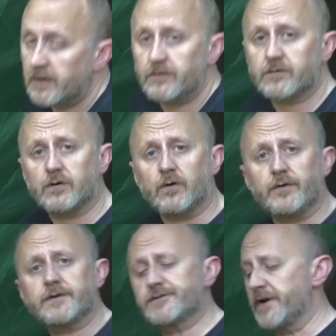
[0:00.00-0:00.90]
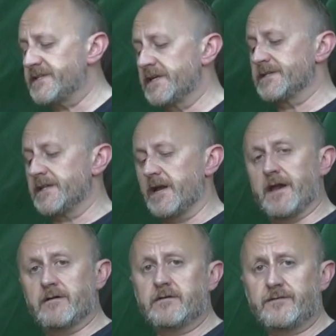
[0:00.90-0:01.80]
your cord straight into that
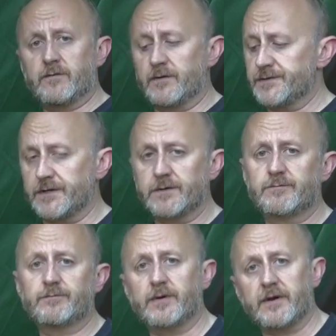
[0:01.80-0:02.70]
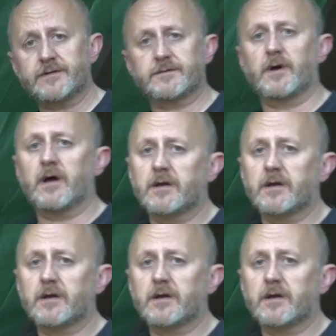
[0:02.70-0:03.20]
now if you want to, but as a,